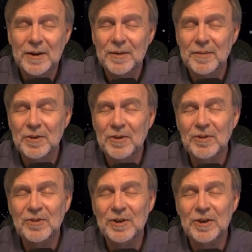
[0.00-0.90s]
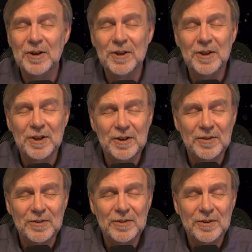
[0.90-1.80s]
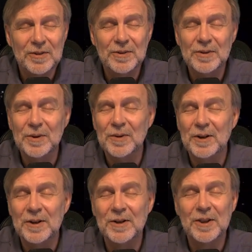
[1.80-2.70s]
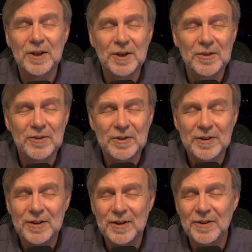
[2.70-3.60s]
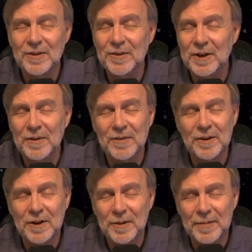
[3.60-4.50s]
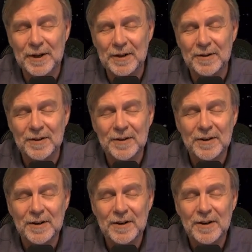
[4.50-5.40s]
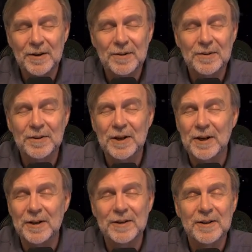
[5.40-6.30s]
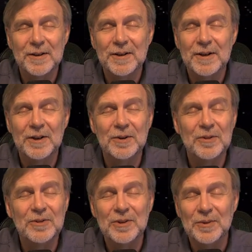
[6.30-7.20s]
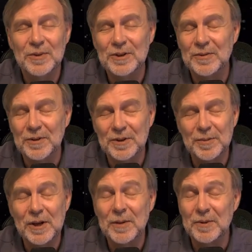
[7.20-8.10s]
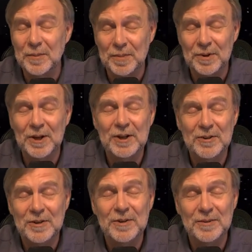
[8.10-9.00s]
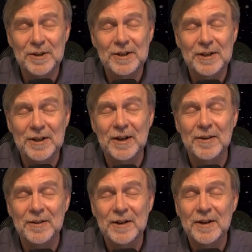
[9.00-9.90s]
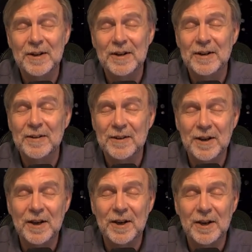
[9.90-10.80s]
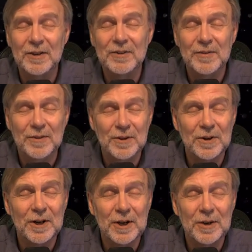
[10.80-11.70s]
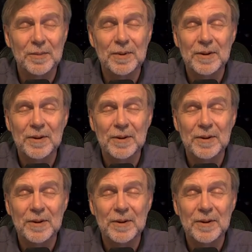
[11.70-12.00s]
but you see all things. You know all things, and you have all power. Oh God, it is so wonderful to be able to pray to you right now and to ask for your help.